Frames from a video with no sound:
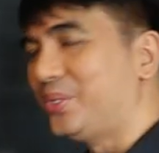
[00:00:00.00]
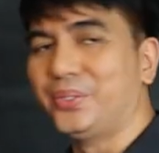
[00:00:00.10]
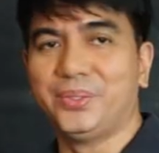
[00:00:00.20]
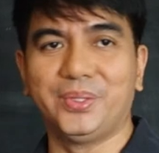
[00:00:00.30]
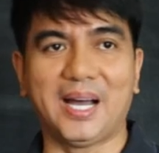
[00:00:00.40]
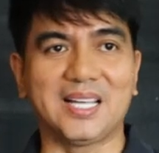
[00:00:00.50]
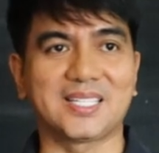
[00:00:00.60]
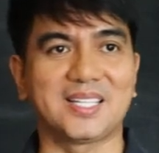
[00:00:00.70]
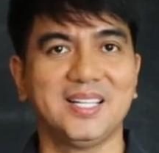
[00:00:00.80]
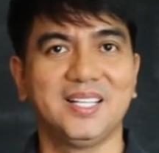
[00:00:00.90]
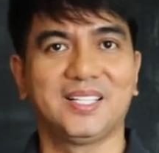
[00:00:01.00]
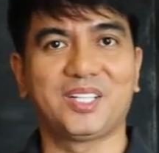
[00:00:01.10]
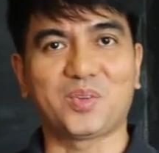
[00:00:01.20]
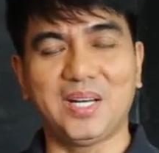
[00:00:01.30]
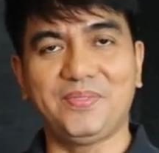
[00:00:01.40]
who has
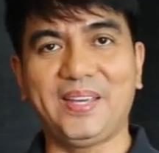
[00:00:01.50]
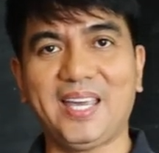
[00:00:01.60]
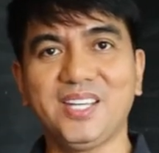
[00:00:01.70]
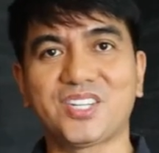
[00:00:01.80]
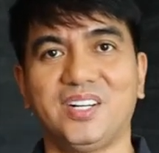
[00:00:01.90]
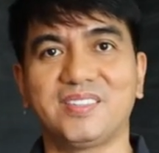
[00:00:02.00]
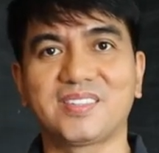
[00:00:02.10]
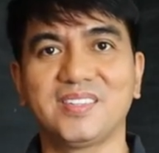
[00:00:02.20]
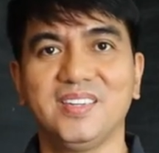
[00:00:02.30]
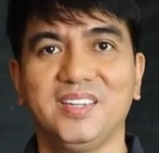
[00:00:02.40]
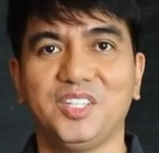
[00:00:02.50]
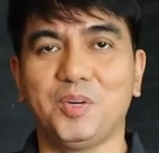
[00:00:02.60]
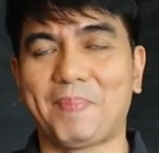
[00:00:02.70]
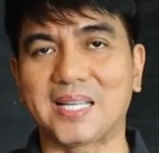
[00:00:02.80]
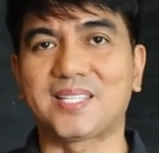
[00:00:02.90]
the qualifications.
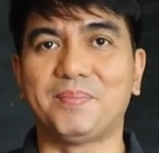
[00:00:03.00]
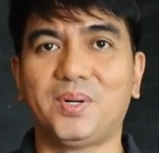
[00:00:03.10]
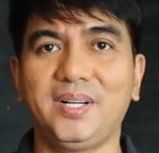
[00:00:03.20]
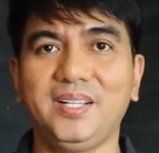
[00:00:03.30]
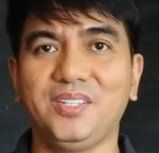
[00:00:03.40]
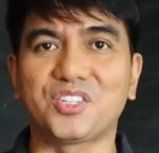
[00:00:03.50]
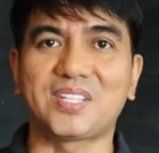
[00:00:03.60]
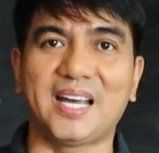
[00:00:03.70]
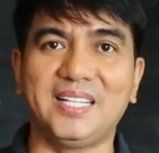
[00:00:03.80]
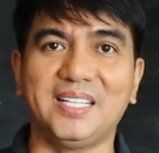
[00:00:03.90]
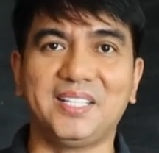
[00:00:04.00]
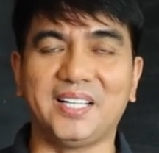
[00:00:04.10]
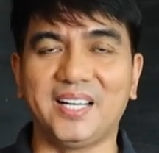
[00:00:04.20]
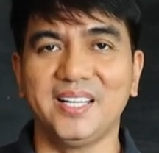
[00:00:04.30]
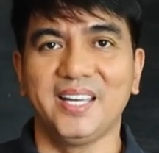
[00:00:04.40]
You passed the board, you studied
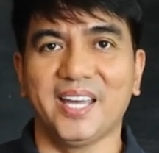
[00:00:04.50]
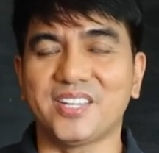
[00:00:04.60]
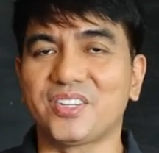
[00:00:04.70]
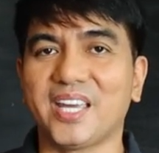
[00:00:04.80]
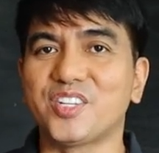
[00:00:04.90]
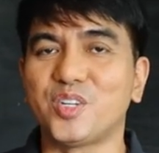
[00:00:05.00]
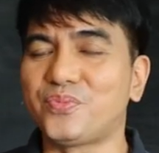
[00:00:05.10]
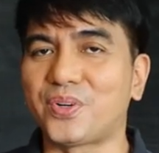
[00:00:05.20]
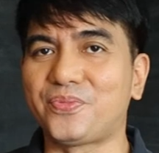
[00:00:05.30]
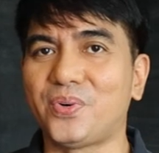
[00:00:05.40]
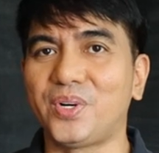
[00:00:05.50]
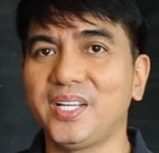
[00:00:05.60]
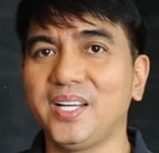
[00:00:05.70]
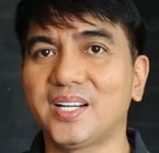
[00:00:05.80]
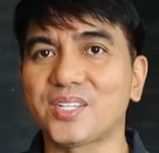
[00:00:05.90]
education for 4
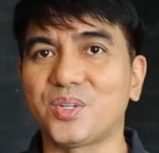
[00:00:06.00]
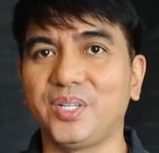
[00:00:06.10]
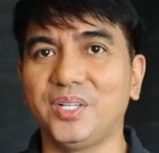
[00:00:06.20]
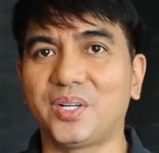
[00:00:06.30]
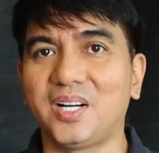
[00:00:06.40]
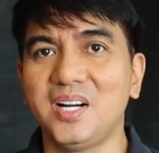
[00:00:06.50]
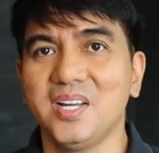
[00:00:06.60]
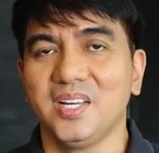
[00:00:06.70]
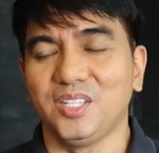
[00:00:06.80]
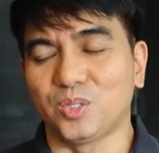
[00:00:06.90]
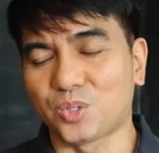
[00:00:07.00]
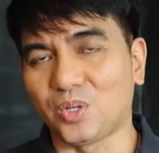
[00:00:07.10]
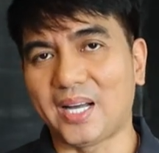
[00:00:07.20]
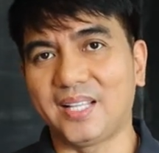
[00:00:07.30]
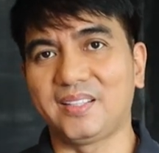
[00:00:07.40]
years, or you
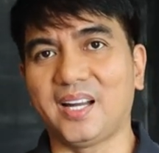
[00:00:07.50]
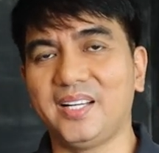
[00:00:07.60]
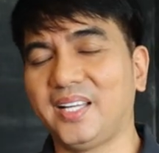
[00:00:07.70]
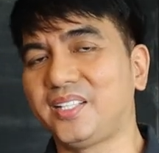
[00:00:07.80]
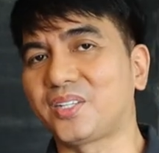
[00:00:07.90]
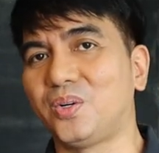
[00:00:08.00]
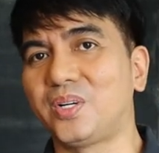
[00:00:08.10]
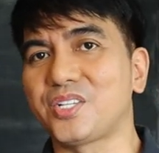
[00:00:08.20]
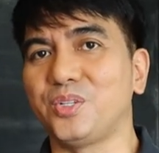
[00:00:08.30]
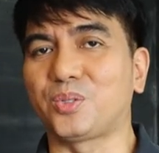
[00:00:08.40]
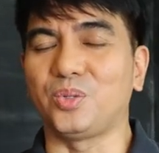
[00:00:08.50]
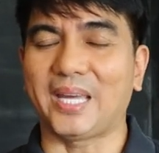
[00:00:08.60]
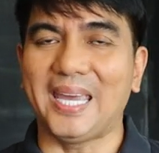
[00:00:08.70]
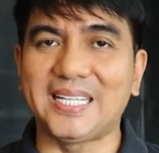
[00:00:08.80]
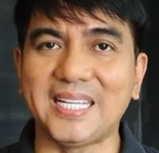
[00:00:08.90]
took another course, you
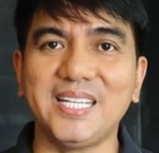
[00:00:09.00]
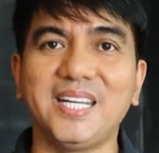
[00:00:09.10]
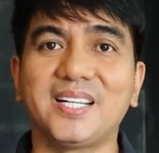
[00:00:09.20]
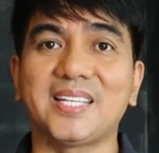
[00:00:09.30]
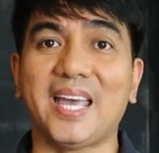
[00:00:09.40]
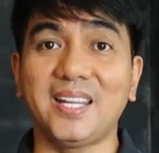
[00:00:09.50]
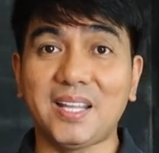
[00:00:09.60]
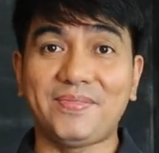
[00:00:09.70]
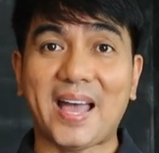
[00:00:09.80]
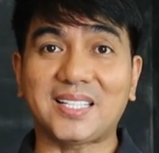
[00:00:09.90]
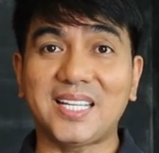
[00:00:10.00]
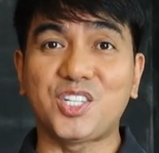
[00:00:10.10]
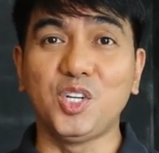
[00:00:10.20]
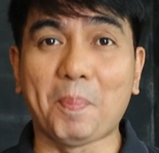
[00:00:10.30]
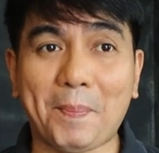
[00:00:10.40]
took 18 years, and the fact
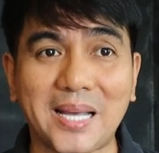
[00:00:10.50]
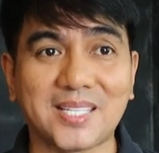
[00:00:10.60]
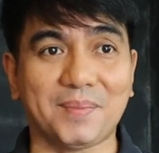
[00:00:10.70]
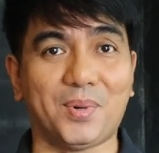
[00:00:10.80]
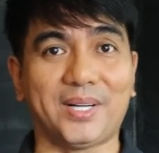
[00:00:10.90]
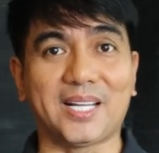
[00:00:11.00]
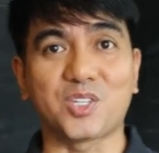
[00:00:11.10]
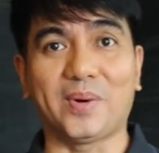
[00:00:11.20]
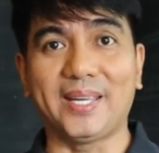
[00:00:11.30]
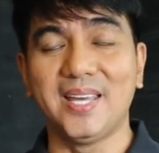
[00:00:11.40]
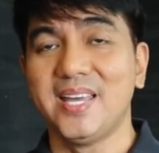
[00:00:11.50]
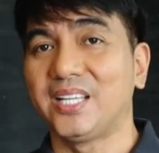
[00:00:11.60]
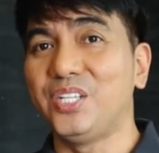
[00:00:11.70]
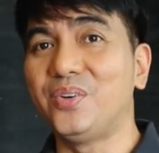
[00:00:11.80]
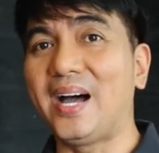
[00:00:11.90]
is you passed the board. That's why
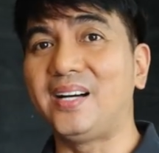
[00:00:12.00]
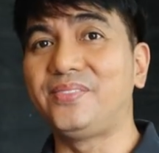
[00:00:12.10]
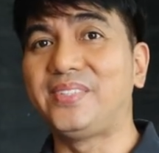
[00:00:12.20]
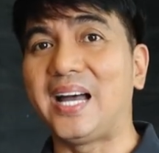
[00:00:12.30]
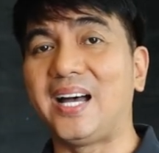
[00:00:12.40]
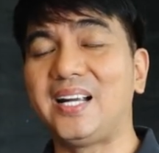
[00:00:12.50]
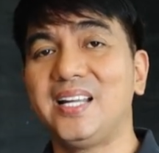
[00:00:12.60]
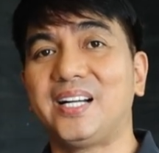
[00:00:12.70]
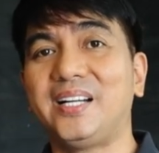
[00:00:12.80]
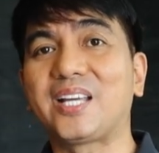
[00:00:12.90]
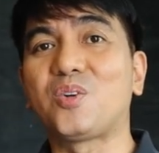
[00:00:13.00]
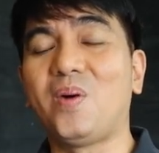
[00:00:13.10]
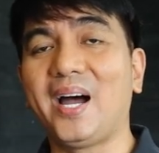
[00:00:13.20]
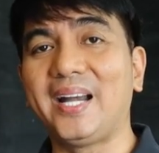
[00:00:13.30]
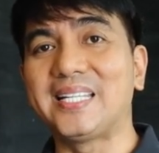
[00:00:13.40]
you have the
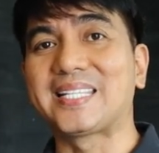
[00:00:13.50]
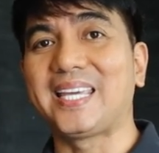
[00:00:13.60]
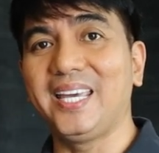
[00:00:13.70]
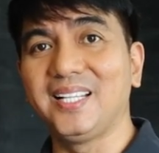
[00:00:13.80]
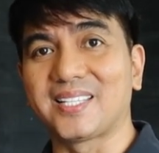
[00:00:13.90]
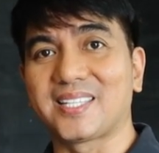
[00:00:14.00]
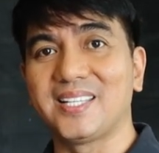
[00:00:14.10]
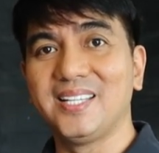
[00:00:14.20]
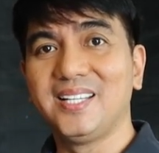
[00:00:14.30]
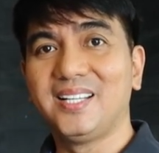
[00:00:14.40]
required skills,